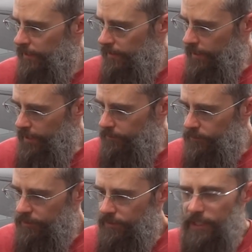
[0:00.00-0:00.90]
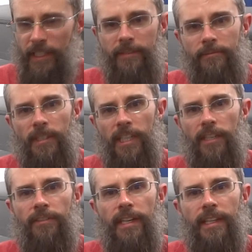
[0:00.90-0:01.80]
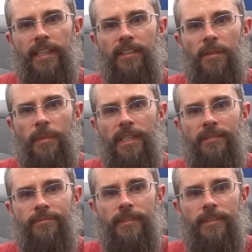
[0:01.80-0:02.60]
anyway, just figured I'd clarify that a little bit.